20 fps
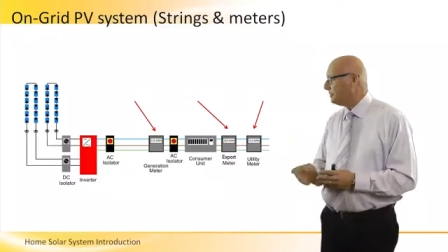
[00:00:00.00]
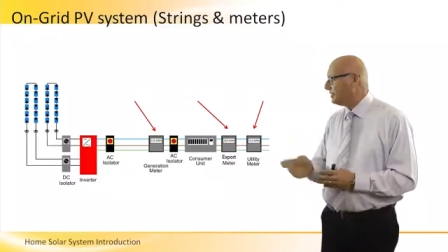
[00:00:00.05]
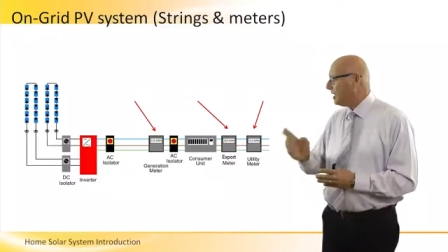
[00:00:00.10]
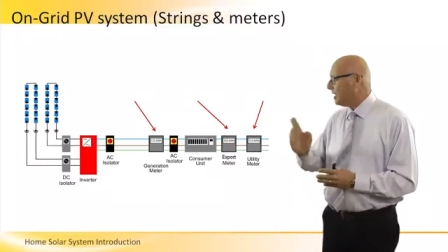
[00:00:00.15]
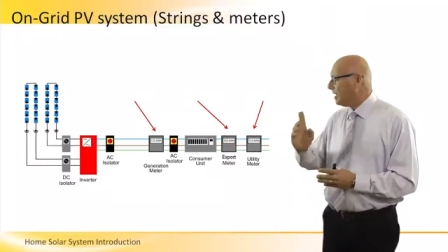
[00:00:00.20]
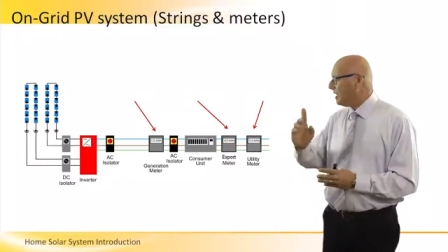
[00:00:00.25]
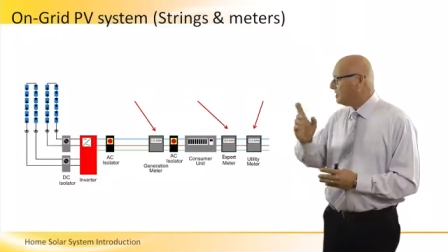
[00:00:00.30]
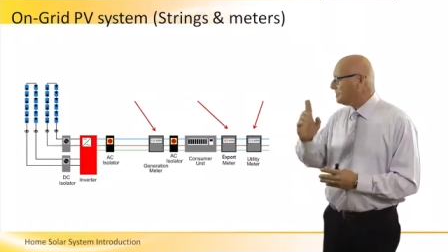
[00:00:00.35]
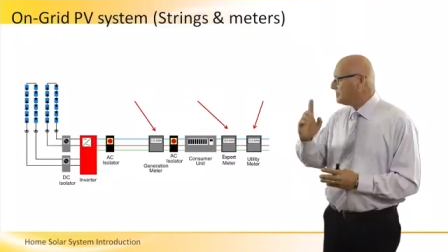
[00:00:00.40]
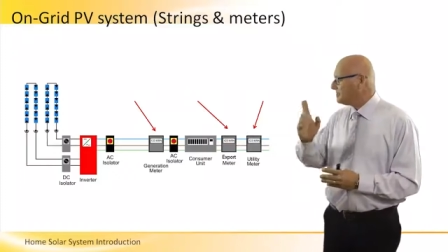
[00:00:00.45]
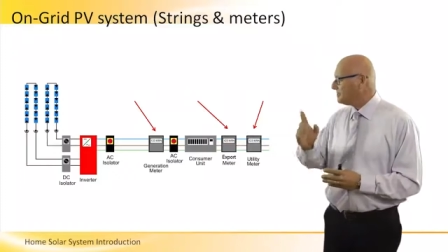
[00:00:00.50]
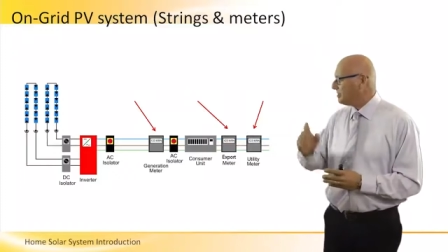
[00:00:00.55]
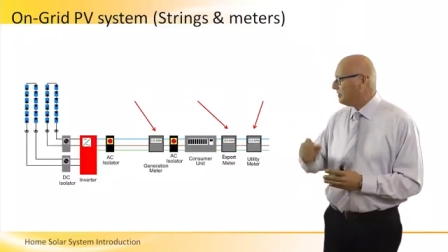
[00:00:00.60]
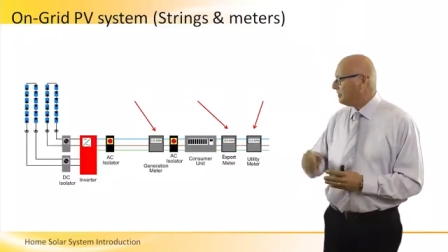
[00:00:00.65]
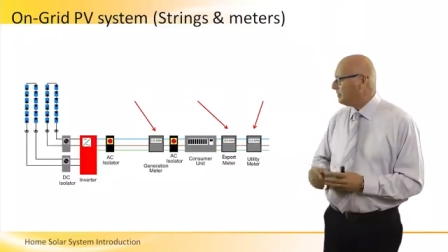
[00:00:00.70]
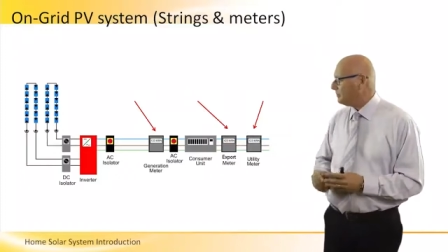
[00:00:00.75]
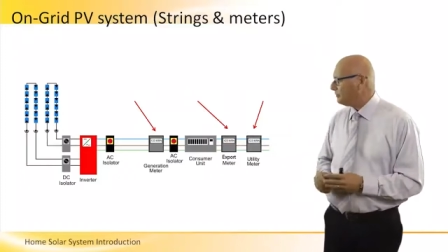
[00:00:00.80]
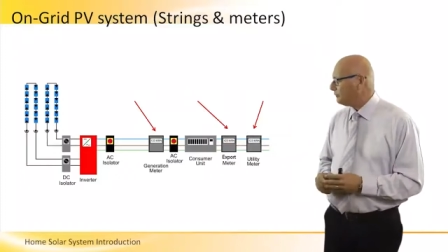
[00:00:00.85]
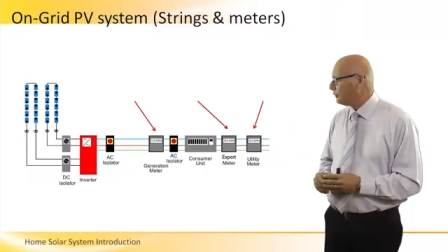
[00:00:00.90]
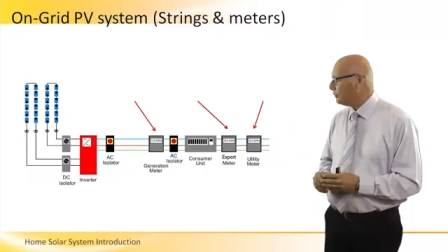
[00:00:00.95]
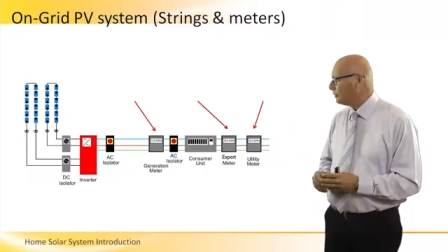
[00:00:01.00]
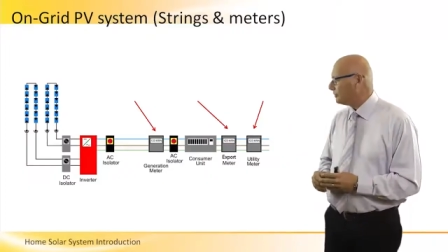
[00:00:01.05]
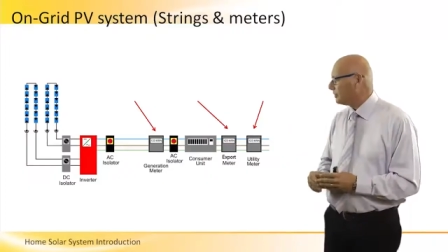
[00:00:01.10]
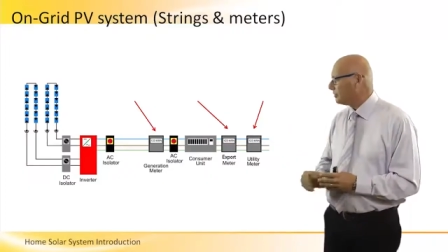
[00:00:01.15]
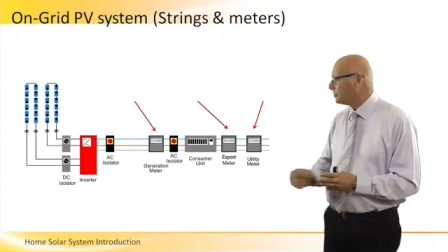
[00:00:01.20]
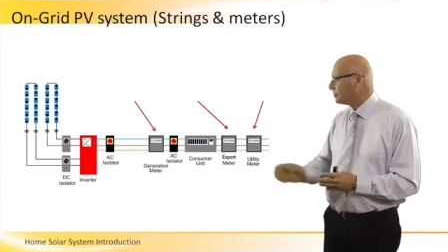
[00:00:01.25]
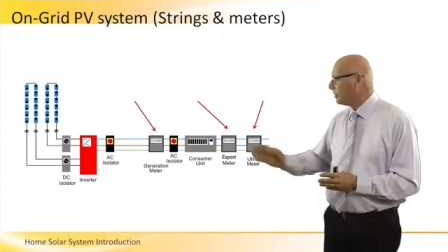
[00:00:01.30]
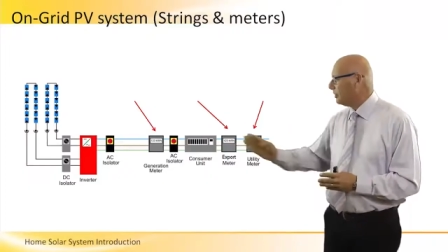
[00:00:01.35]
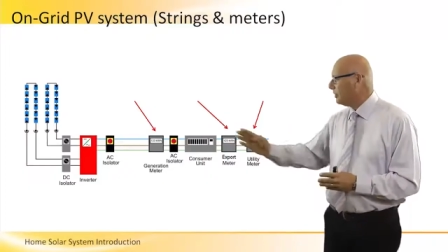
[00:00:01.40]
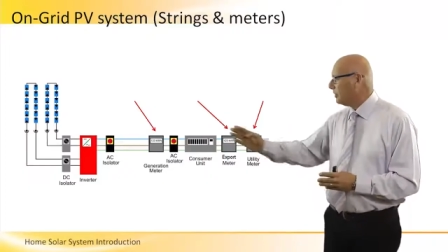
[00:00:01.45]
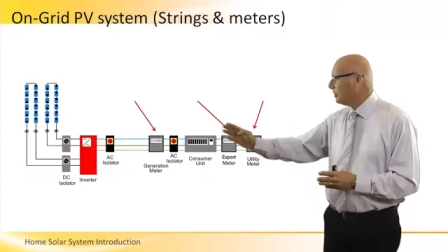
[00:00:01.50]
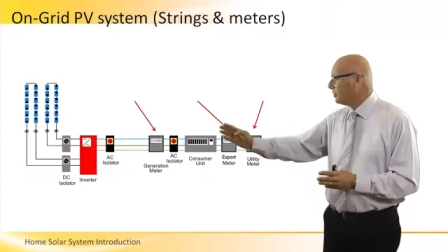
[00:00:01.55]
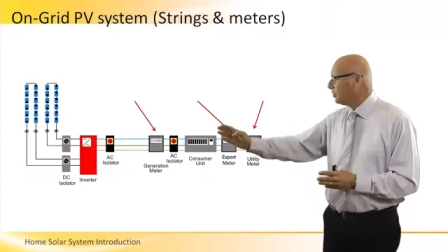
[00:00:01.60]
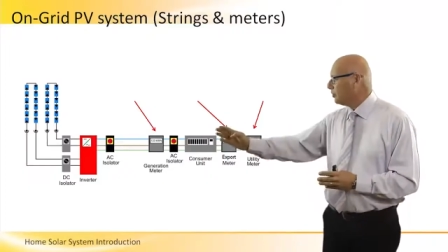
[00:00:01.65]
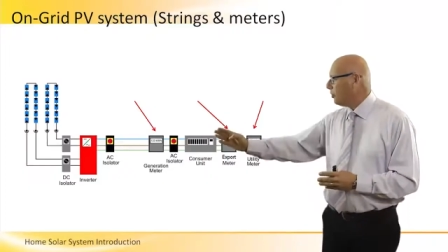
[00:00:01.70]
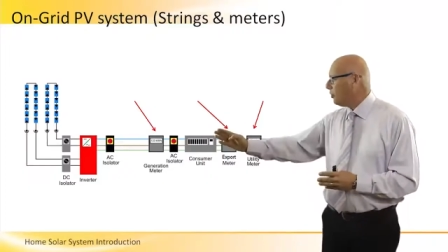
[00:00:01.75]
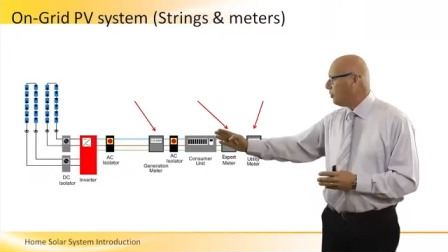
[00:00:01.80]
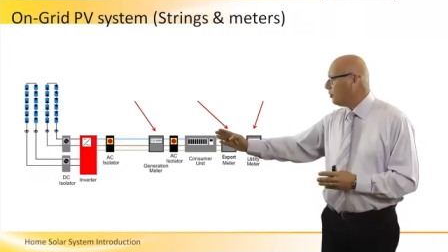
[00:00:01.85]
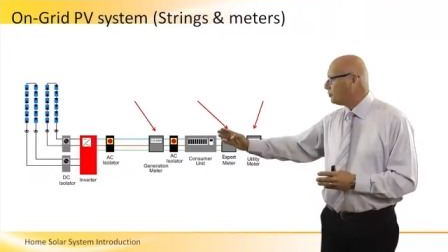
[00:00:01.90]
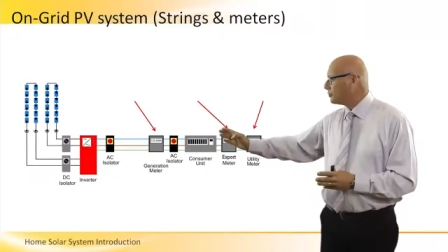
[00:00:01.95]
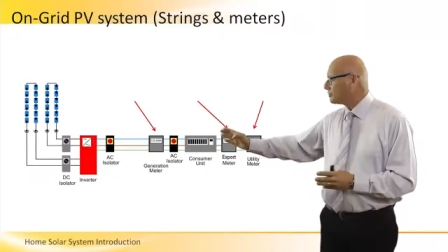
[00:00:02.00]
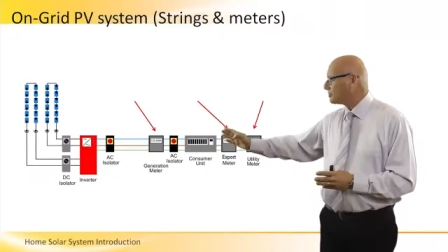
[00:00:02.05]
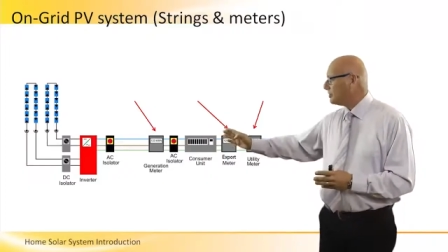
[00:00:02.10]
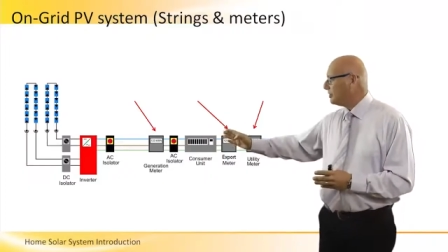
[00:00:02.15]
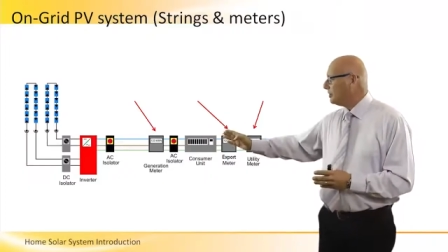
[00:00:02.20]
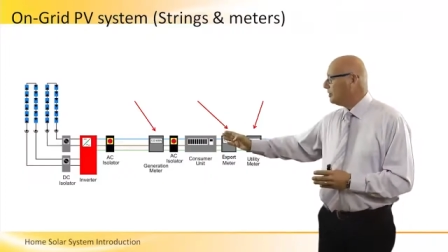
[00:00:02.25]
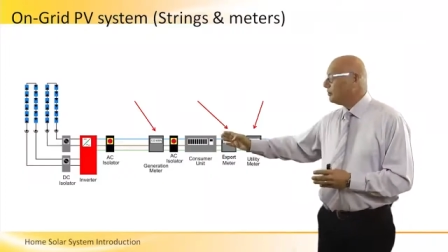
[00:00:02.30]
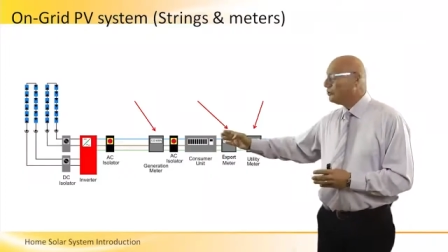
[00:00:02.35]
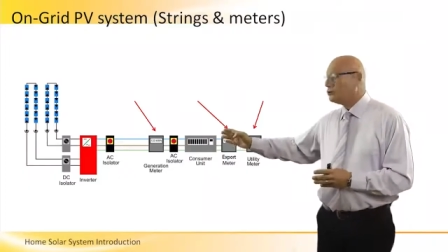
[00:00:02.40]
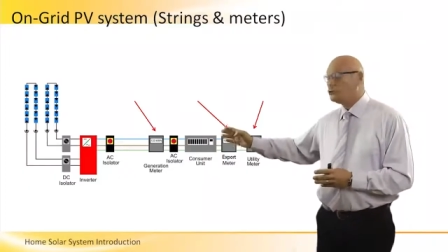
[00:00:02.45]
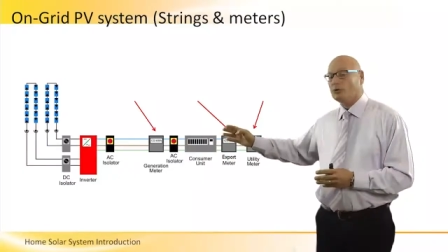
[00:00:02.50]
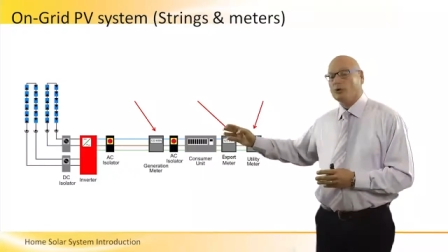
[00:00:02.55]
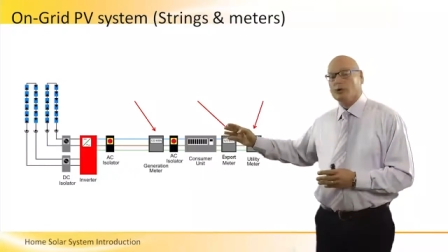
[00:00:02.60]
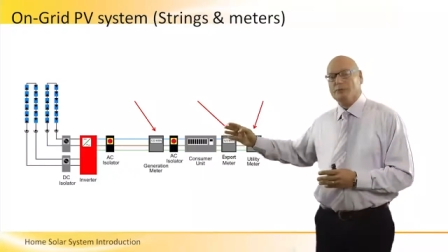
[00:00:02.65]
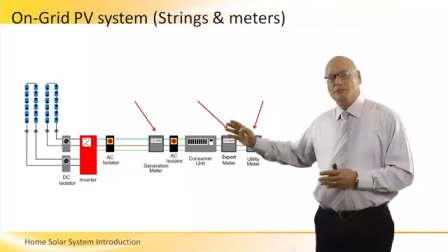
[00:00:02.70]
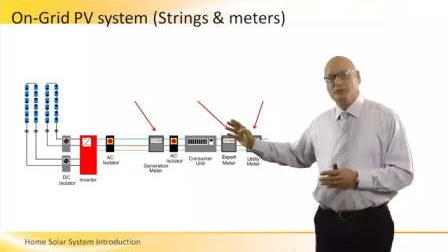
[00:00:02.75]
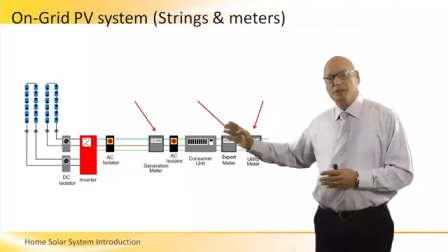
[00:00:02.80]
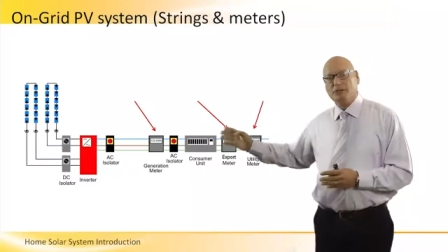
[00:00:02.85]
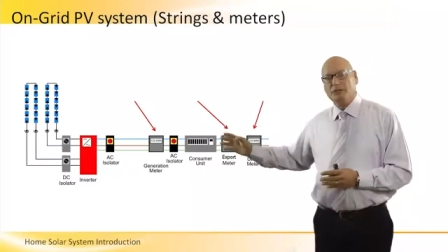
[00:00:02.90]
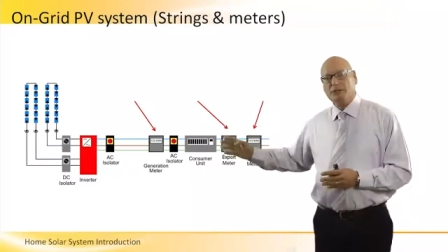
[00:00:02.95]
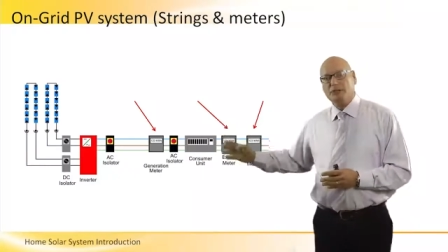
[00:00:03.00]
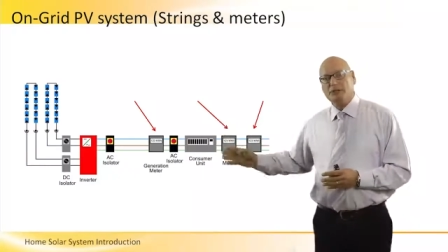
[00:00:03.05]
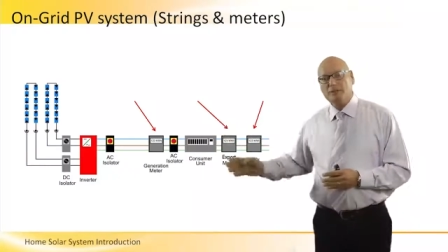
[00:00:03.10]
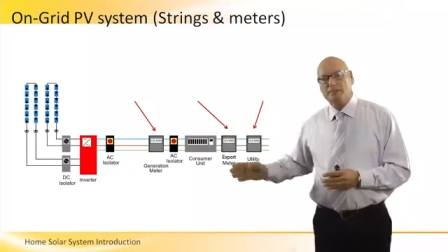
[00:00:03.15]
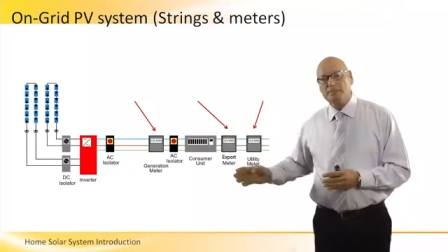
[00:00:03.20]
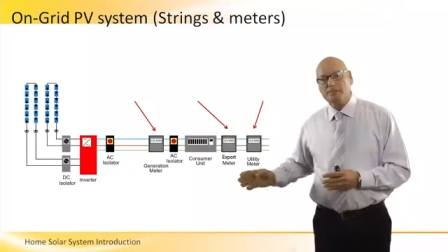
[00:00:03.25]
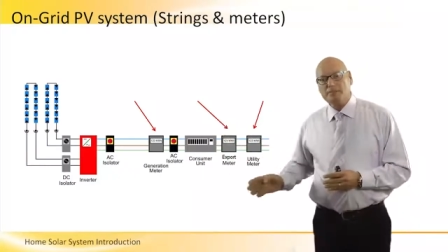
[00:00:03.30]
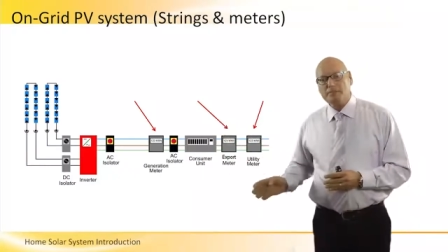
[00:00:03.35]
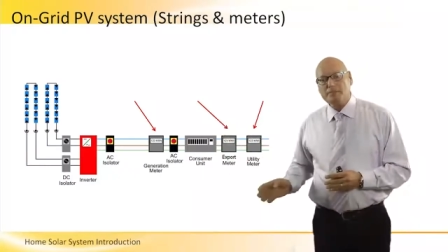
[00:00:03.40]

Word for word: the AC voltage goes to a meter.